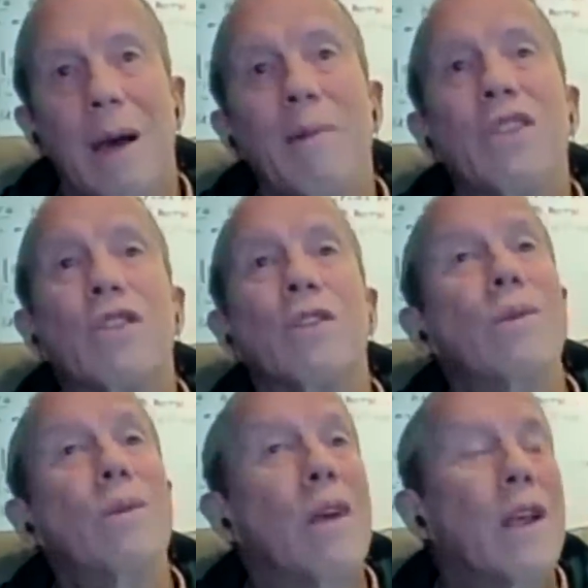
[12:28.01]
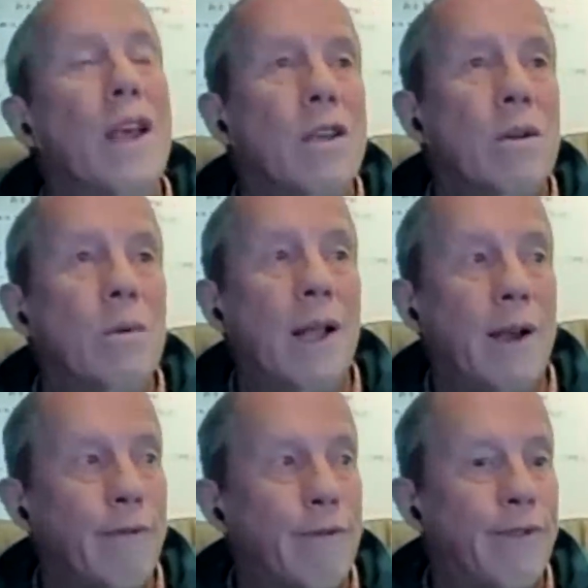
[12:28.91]
I mean, soon you will
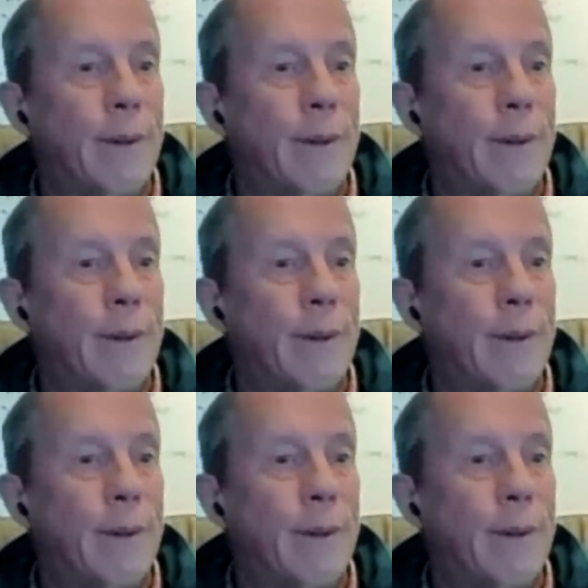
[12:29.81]
have.